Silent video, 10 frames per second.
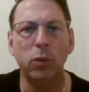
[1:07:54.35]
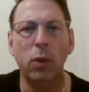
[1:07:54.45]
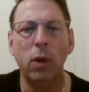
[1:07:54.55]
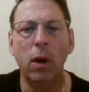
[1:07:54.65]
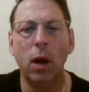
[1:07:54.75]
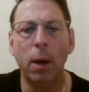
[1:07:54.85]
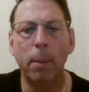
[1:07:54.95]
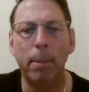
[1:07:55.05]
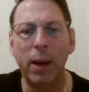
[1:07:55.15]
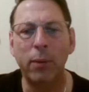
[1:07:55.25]
about
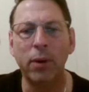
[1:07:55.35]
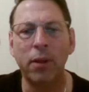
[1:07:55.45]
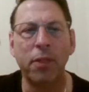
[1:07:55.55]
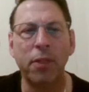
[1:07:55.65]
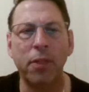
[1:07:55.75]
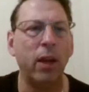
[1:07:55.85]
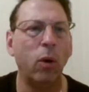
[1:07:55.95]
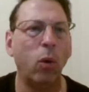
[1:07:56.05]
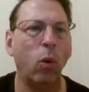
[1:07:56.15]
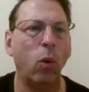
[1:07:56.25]
a thing
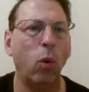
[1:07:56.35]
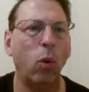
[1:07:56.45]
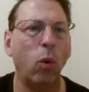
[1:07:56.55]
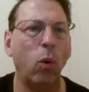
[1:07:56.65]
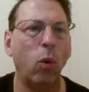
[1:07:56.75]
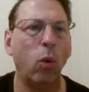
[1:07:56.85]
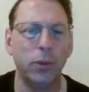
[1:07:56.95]
or two.